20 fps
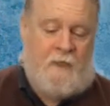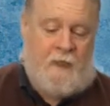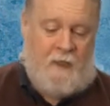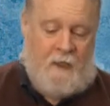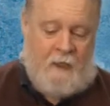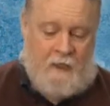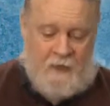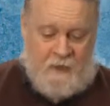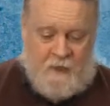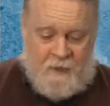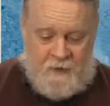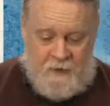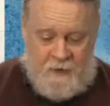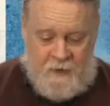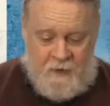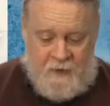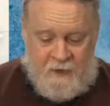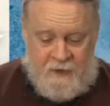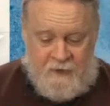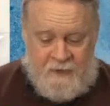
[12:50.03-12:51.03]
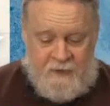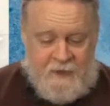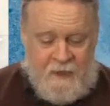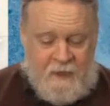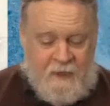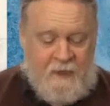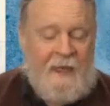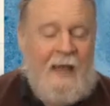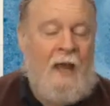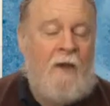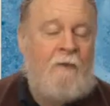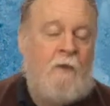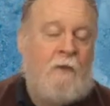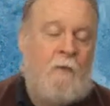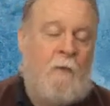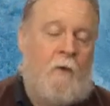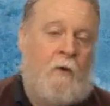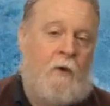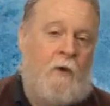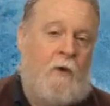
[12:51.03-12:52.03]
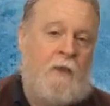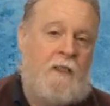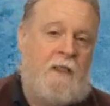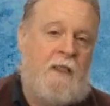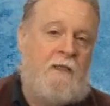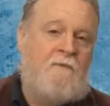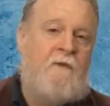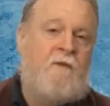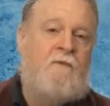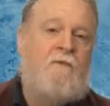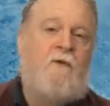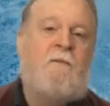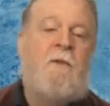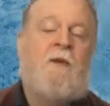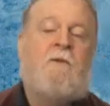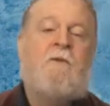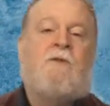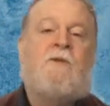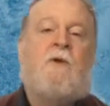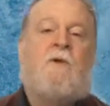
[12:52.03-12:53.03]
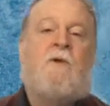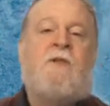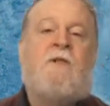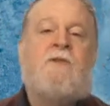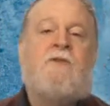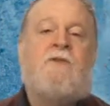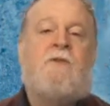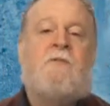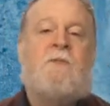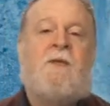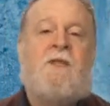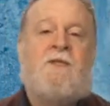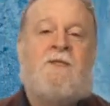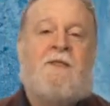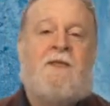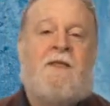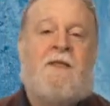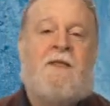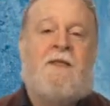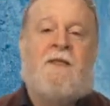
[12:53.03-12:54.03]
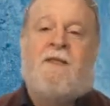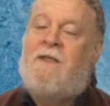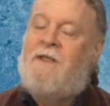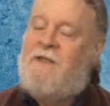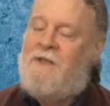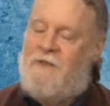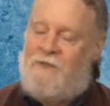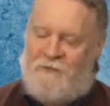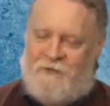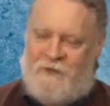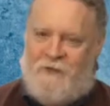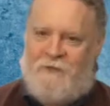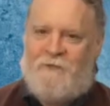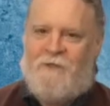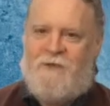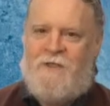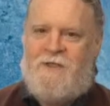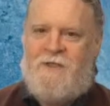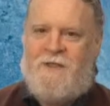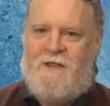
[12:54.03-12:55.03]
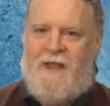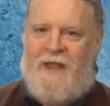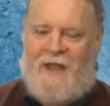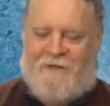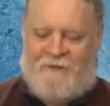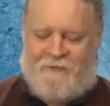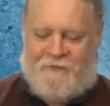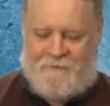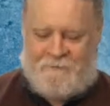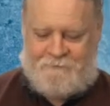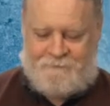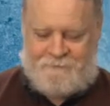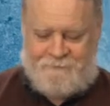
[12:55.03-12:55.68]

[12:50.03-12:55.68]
This is the Clown Award, given for meritorious stupidity. Feel free to laugh.